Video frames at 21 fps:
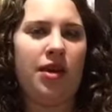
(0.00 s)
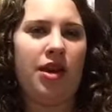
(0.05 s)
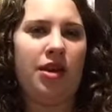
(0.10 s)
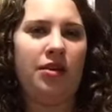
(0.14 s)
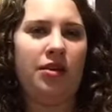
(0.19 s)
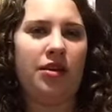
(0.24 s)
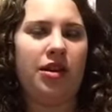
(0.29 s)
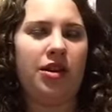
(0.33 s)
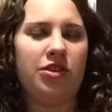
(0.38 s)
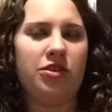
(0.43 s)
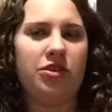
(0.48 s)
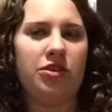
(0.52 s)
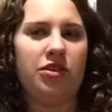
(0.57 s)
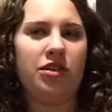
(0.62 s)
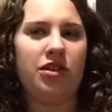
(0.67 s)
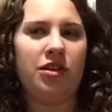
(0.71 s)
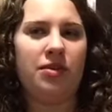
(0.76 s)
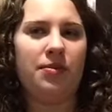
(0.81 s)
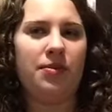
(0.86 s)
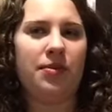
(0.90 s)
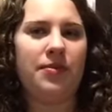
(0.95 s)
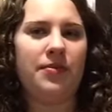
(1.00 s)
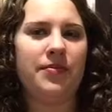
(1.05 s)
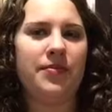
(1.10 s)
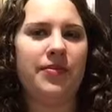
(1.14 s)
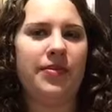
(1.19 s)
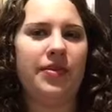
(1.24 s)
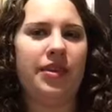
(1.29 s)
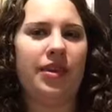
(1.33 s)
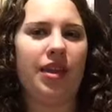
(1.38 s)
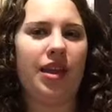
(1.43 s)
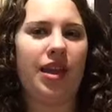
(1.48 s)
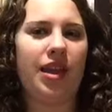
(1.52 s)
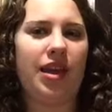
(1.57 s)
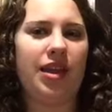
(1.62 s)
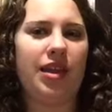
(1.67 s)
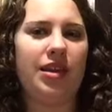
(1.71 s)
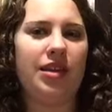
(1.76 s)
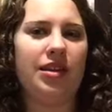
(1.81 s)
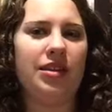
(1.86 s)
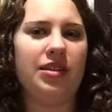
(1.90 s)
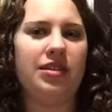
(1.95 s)
area in Europe,
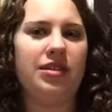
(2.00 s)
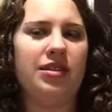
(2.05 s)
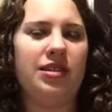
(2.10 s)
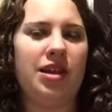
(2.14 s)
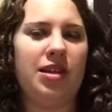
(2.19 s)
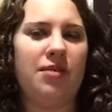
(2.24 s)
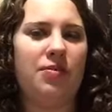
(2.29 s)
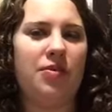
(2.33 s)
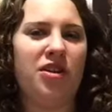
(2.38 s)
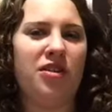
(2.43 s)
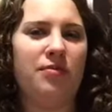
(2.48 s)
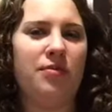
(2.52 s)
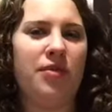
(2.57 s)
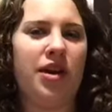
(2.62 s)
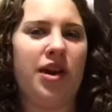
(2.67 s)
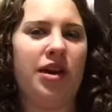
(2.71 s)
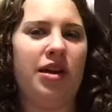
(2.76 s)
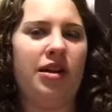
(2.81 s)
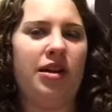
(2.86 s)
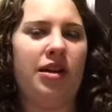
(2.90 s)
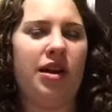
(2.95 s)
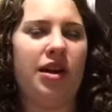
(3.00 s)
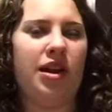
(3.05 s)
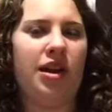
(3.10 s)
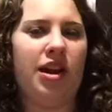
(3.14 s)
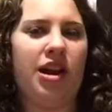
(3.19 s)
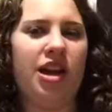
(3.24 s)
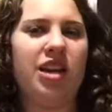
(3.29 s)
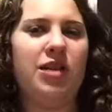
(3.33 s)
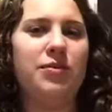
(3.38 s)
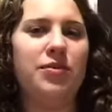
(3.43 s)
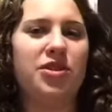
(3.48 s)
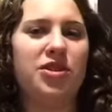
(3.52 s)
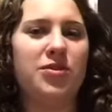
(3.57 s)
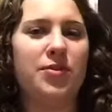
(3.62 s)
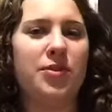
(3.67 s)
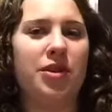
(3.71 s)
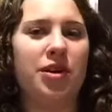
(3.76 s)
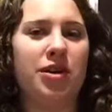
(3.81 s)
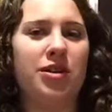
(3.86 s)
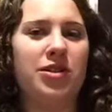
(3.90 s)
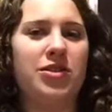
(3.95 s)
and they bring back animals,
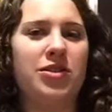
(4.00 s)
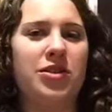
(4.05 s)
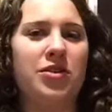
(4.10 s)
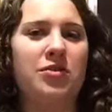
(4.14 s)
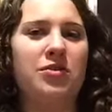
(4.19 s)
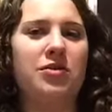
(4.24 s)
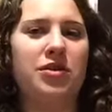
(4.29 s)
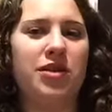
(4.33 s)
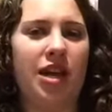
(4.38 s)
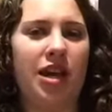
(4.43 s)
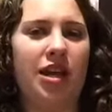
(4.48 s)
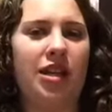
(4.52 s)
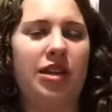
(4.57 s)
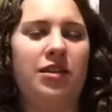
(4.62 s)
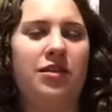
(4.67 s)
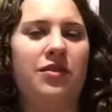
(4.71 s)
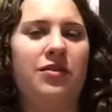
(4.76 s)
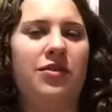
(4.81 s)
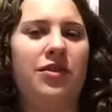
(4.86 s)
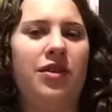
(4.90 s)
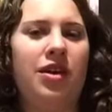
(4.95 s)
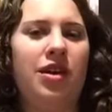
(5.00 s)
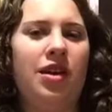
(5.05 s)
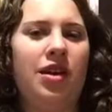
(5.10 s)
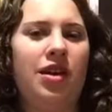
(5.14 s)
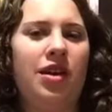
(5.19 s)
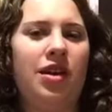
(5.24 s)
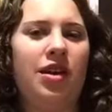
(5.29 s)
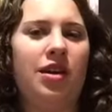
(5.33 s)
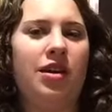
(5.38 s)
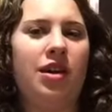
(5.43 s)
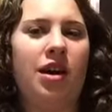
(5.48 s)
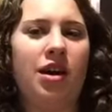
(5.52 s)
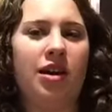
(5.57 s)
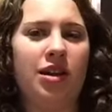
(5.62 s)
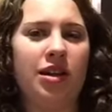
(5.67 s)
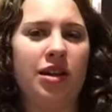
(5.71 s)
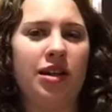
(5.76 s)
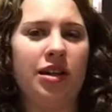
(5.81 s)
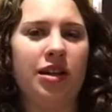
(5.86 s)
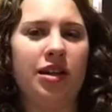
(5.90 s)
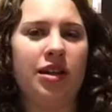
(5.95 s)
but also native
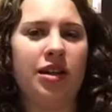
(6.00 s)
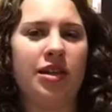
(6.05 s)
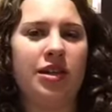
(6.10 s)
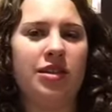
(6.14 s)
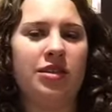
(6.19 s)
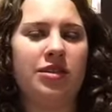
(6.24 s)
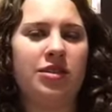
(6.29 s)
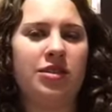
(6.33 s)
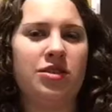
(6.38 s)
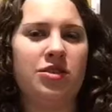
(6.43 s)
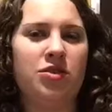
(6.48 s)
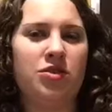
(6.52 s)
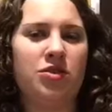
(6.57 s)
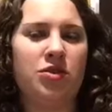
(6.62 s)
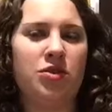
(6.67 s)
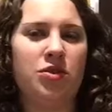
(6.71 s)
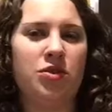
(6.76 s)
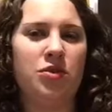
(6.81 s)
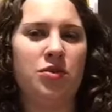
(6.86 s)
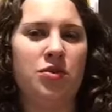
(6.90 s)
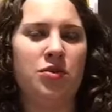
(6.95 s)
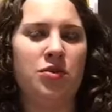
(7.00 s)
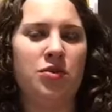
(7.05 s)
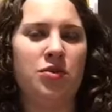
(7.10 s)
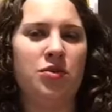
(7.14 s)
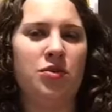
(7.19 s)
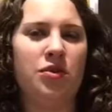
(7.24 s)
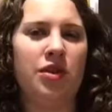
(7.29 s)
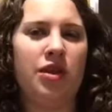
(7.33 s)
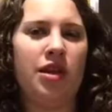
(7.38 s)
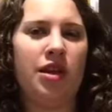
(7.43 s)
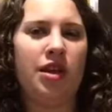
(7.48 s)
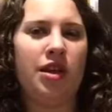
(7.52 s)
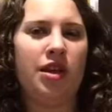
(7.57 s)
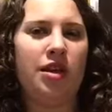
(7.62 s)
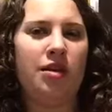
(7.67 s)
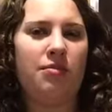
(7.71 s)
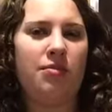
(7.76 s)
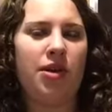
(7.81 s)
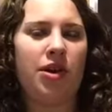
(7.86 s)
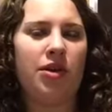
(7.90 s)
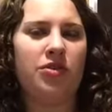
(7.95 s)
Congolese to
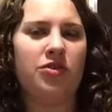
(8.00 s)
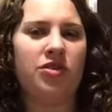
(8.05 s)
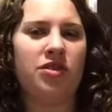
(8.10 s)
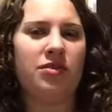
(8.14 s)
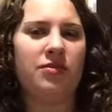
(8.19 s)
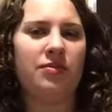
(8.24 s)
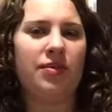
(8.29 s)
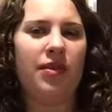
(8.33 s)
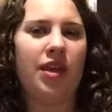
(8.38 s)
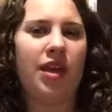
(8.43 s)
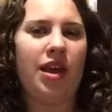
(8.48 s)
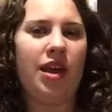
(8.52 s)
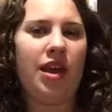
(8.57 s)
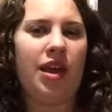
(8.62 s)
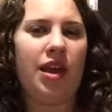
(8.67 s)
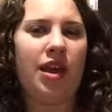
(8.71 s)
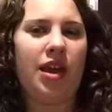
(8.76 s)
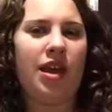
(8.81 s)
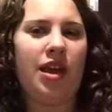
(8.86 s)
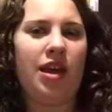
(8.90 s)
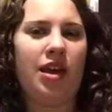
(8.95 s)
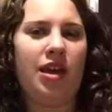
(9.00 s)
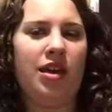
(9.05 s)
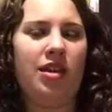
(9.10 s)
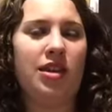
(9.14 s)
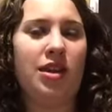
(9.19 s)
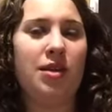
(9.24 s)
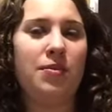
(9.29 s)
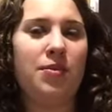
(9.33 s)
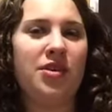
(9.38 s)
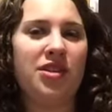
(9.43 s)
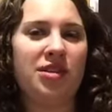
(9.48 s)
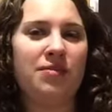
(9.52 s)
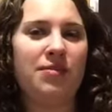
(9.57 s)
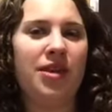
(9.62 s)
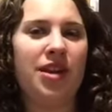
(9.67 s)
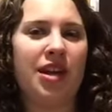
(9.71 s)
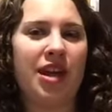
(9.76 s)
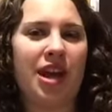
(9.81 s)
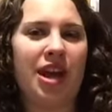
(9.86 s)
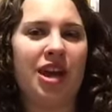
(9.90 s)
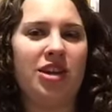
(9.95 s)
Belgium, and they put them
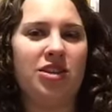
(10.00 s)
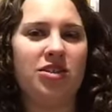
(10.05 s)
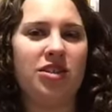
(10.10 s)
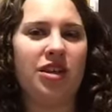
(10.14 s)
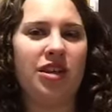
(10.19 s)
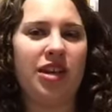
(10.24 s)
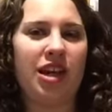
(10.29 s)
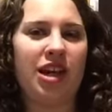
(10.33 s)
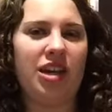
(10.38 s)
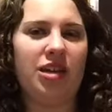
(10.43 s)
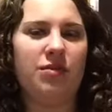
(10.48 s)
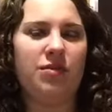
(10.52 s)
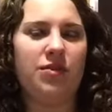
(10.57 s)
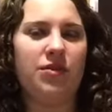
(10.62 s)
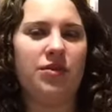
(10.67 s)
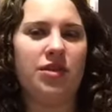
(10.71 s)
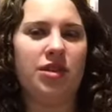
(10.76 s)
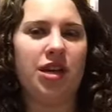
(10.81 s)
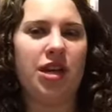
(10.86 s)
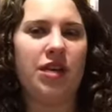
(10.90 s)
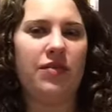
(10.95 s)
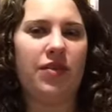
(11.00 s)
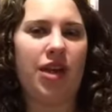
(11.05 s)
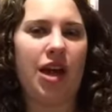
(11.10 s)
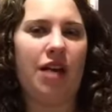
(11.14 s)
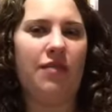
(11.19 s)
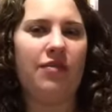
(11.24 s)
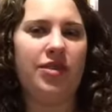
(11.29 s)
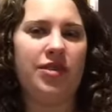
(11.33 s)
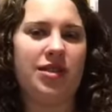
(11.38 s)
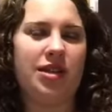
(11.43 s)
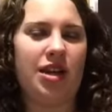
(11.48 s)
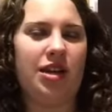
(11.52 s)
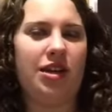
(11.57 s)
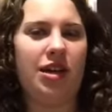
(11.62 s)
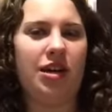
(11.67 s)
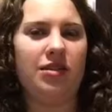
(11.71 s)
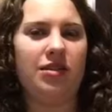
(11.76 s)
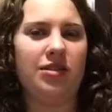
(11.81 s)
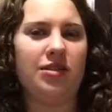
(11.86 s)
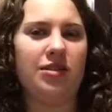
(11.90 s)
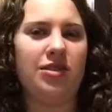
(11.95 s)
in a cage like animals, and they even have a sign
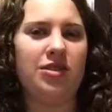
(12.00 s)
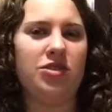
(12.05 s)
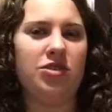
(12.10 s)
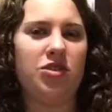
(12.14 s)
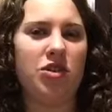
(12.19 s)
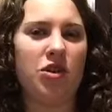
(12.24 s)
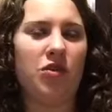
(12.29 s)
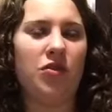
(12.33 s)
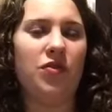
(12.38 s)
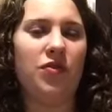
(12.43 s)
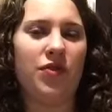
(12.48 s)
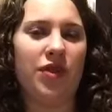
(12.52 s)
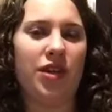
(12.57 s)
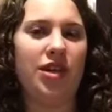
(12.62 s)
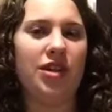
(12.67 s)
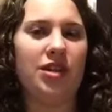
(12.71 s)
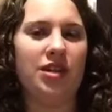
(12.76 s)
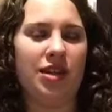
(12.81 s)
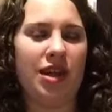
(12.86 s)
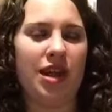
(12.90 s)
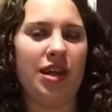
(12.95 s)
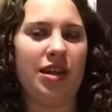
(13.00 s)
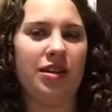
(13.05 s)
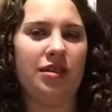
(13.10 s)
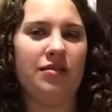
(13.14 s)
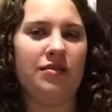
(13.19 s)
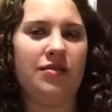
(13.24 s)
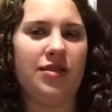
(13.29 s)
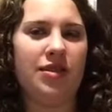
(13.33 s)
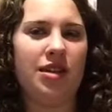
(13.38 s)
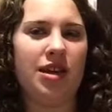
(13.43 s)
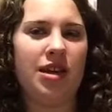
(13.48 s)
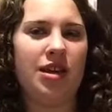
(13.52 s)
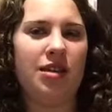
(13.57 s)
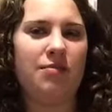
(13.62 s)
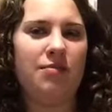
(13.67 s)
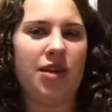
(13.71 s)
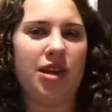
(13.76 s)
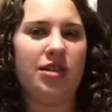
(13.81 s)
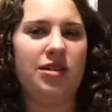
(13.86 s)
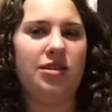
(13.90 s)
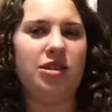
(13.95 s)
out that says "Don't feed the natives,"
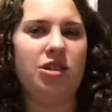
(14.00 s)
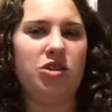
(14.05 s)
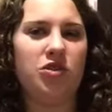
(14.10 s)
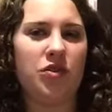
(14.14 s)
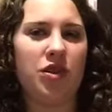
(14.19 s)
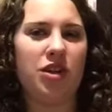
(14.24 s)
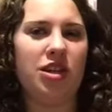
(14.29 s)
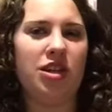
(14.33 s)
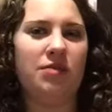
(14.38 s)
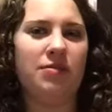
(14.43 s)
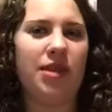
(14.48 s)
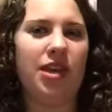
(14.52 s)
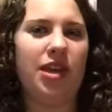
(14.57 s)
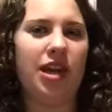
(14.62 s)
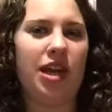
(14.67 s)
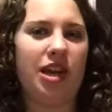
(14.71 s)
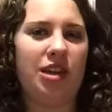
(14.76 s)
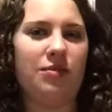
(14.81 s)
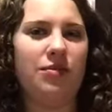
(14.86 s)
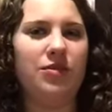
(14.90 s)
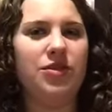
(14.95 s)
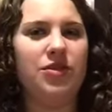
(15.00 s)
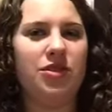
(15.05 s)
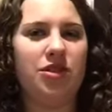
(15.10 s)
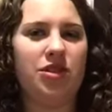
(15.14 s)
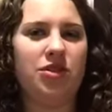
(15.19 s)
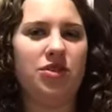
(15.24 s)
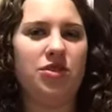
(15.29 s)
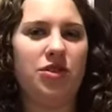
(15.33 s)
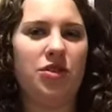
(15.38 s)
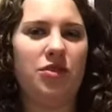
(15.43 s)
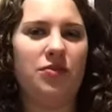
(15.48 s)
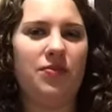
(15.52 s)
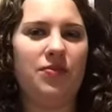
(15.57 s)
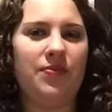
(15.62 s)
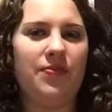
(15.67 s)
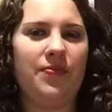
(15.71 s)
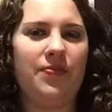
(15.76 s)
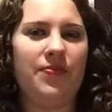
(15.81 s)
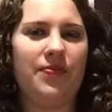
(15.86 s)
basically treating them like animals in a zoo.